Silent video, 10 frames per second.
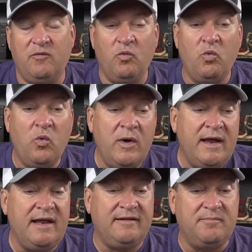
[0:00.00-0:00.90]

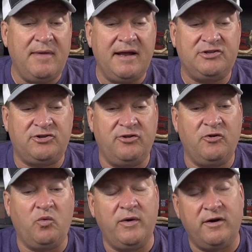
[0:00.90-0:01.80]
we need to make sure
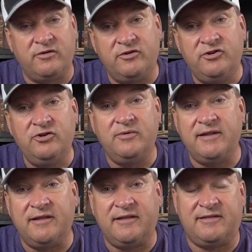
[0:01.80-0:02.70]
that we are
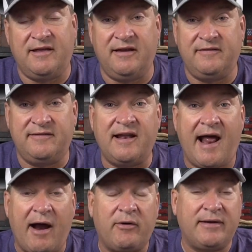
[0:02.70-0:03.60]
doing the things that
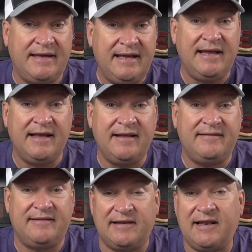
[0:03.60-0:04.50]
our
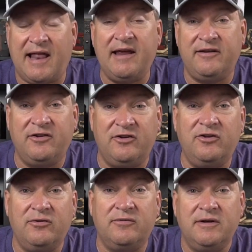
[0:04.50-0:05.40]
kids like to
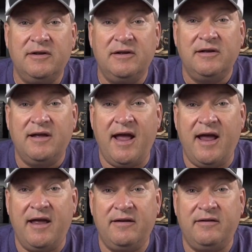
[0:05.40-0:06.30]
do.
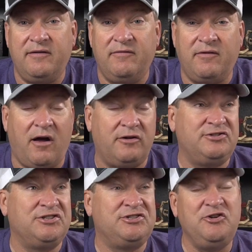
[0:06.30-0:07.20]
And I'll
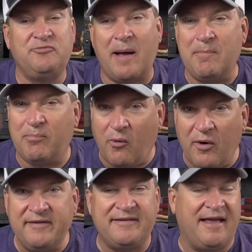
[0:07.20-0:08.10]
just use my
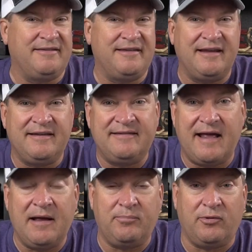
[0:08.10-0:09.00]
boys as an
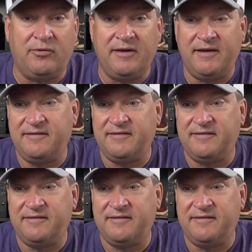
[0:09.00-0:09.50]
example.